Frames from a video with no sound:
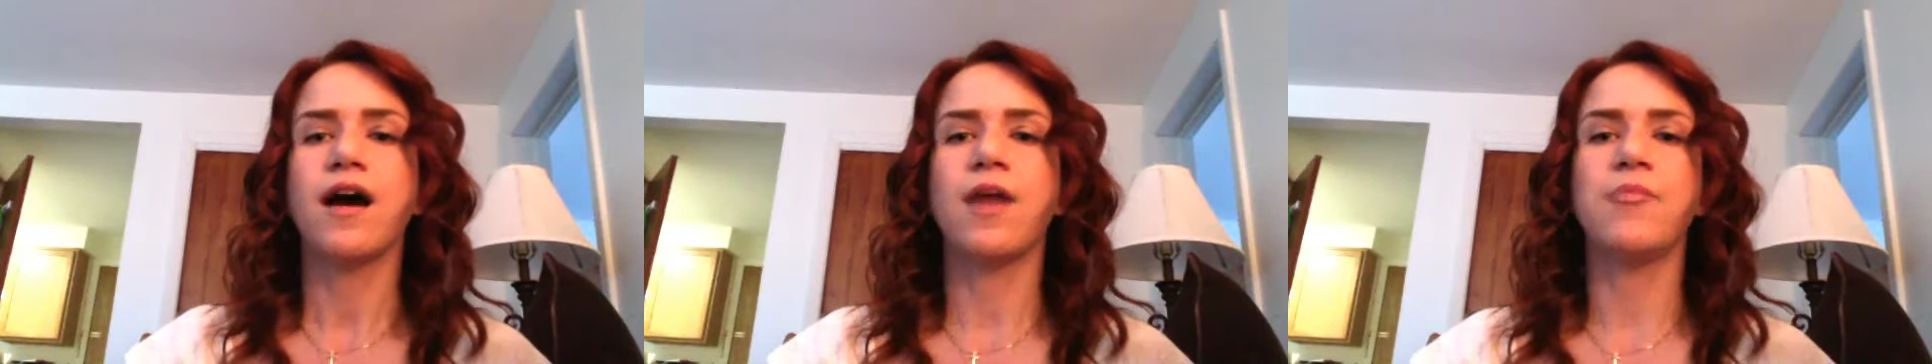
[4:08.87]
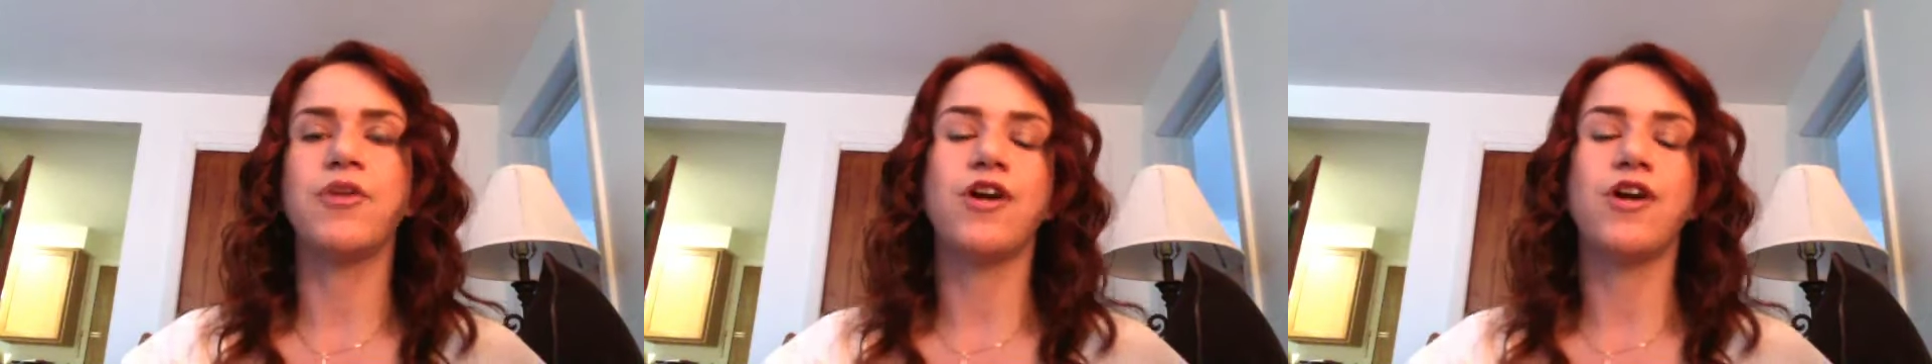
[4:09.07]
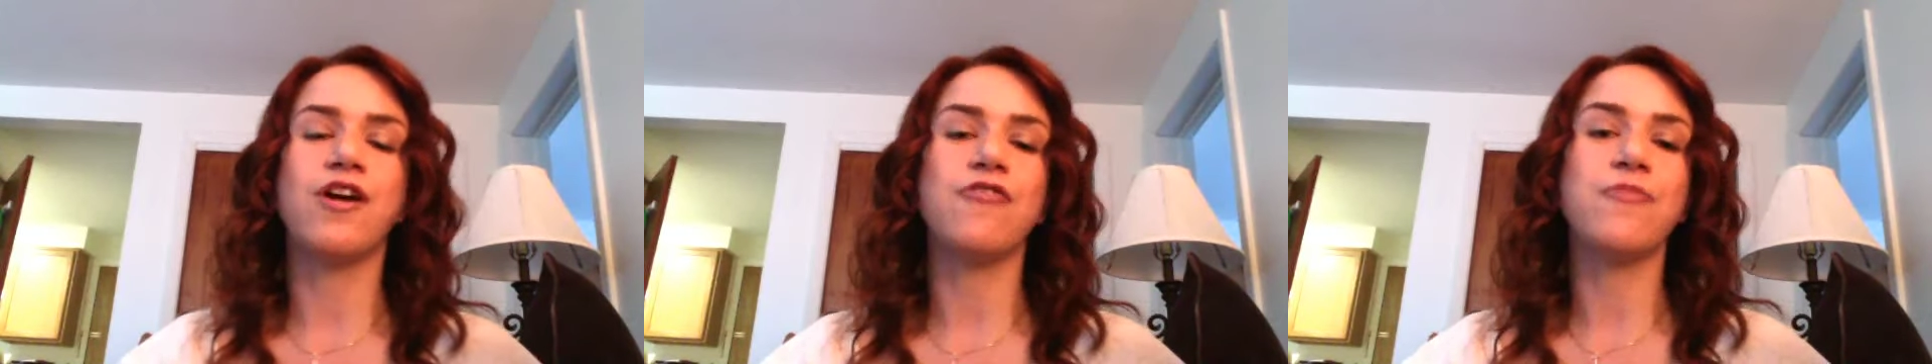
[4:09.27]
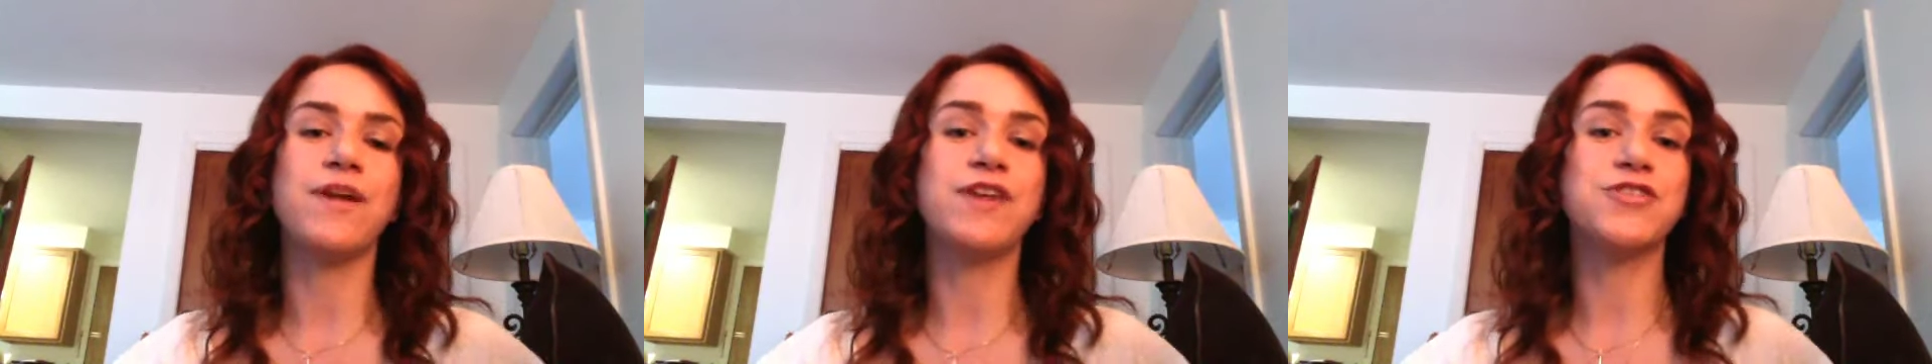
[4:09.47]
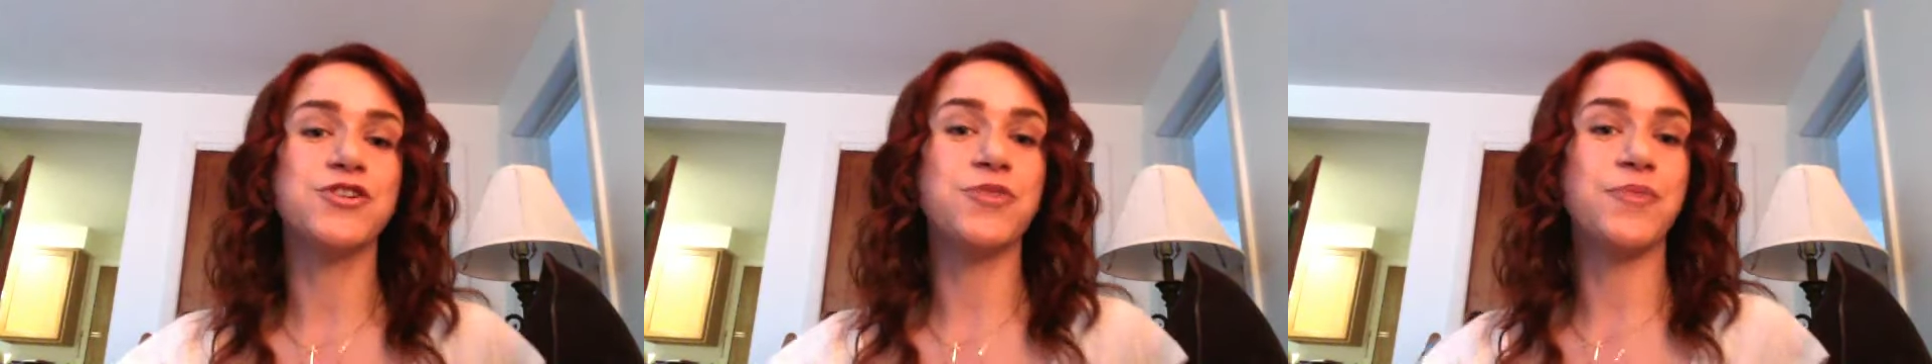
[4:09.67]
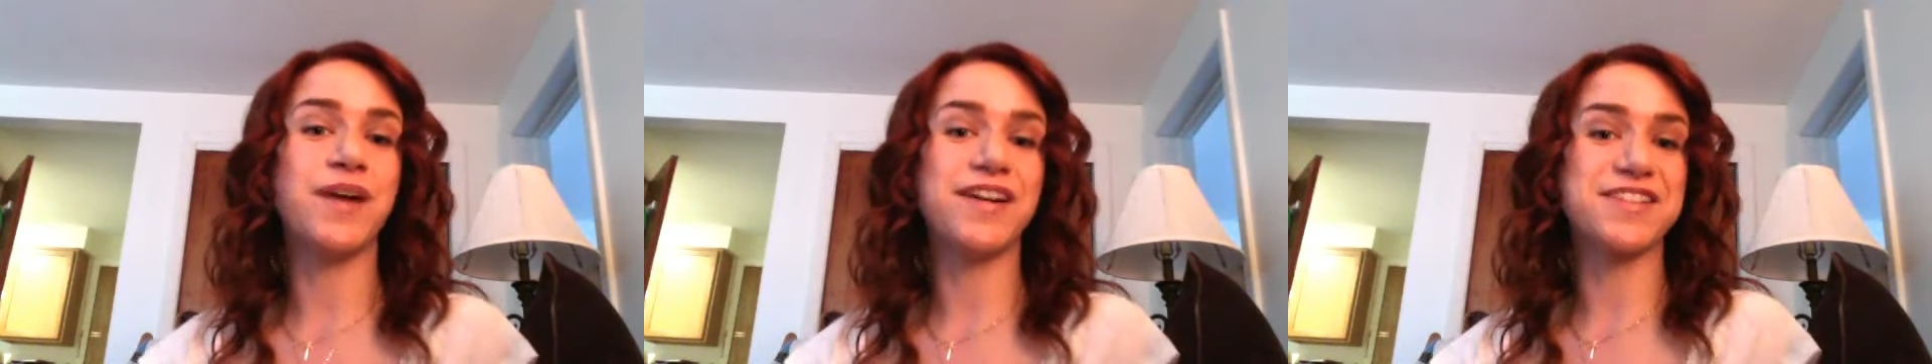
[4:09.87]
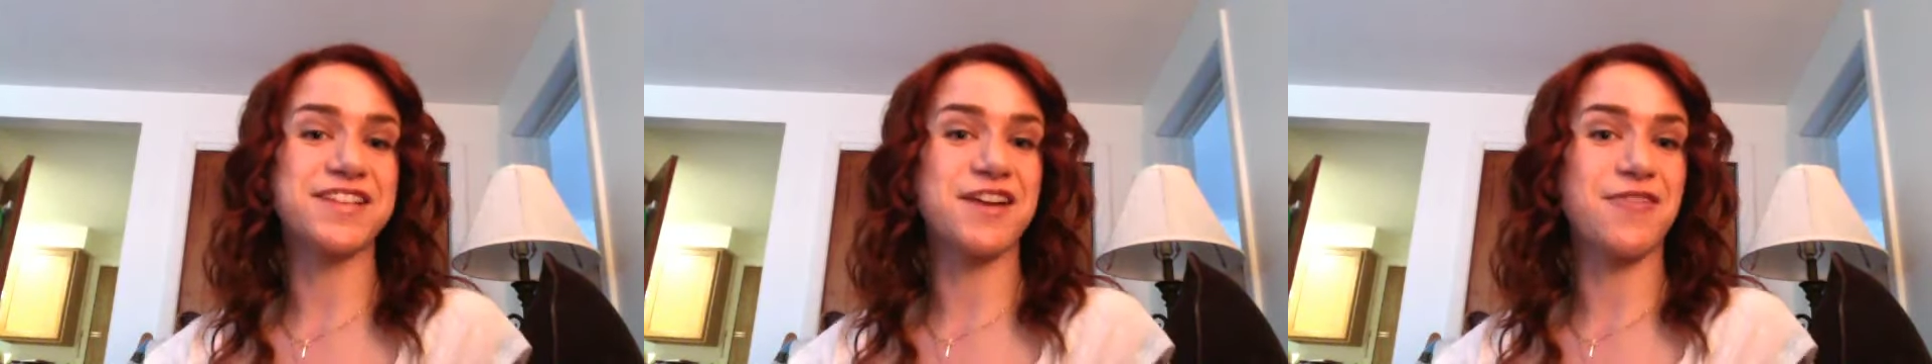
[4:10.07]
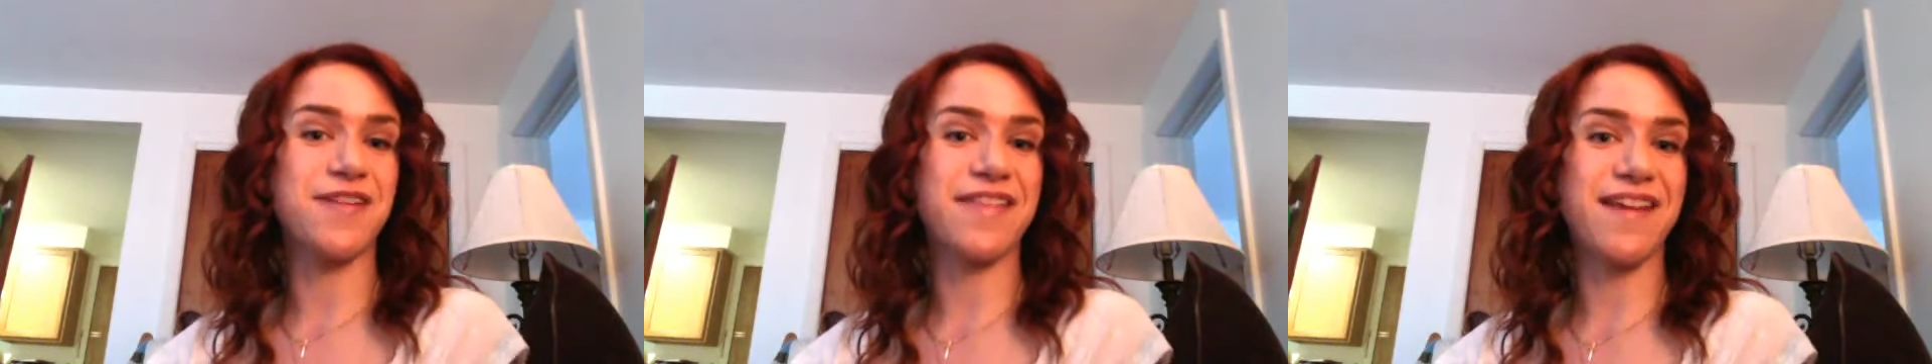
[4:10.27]
But off my
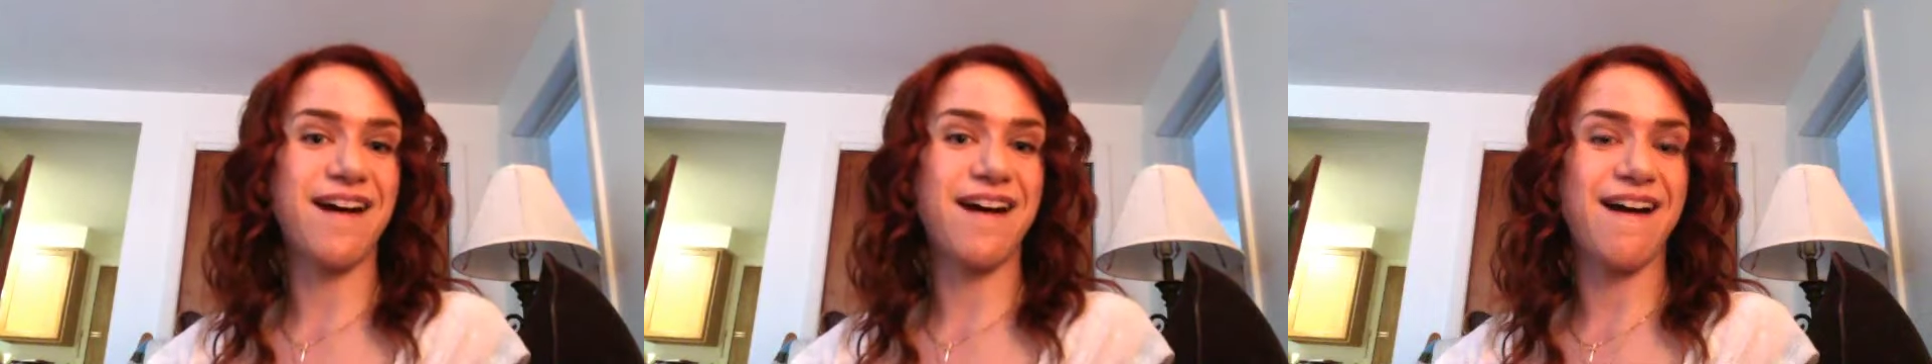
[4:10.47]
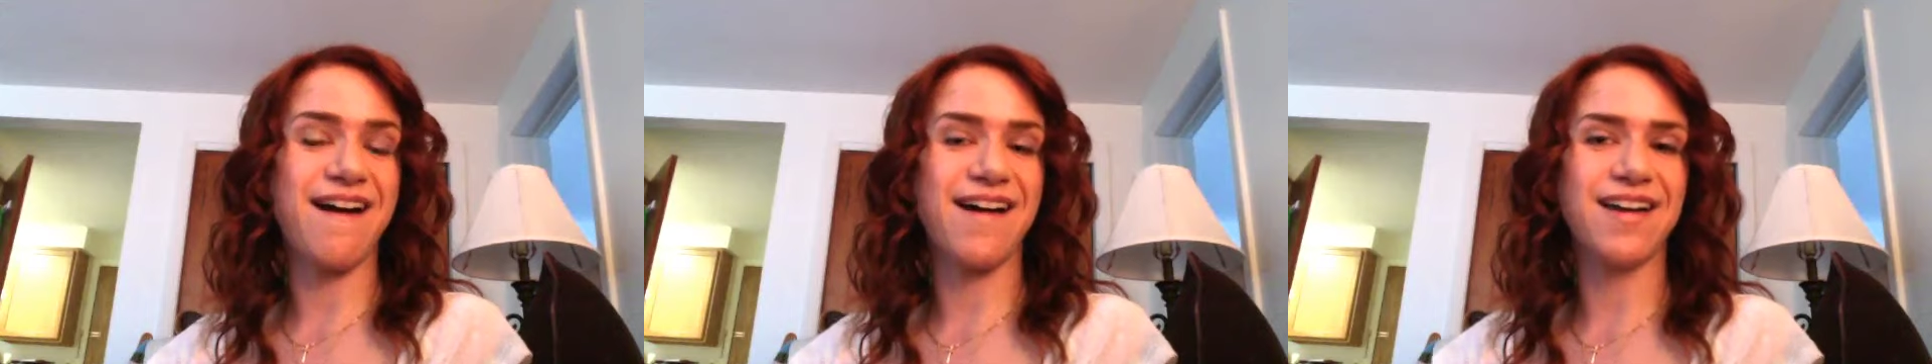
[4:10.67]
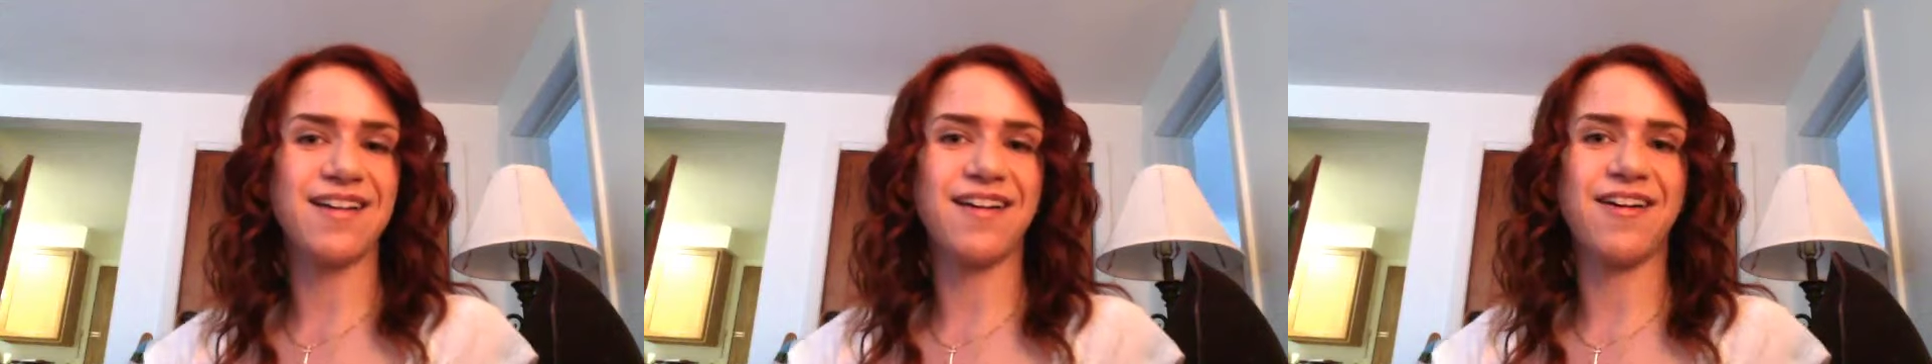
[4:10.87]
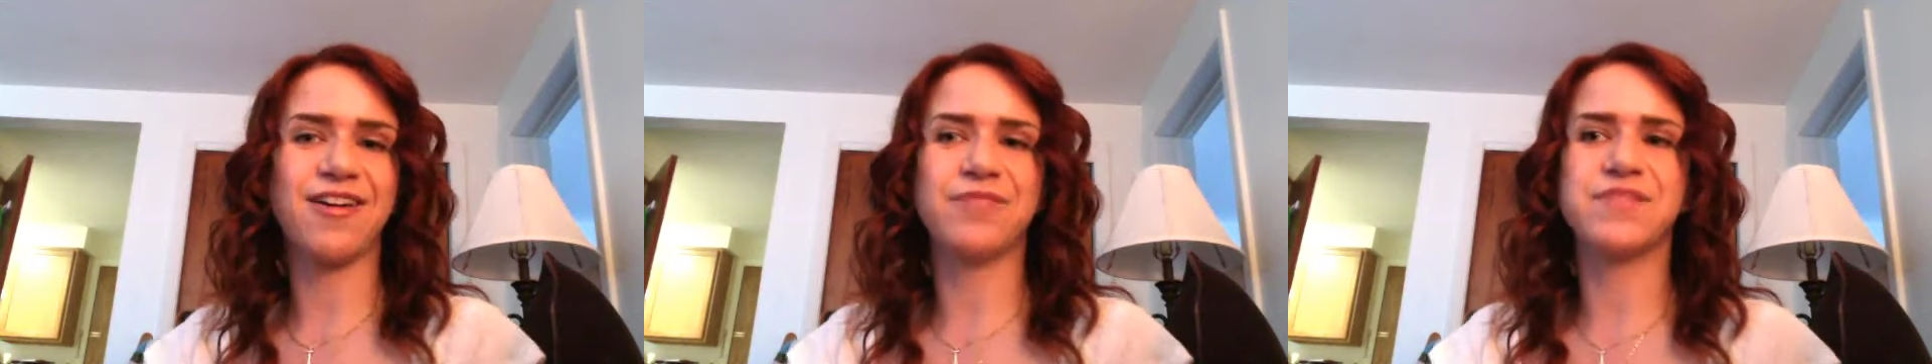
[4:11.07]
soapbox now on that,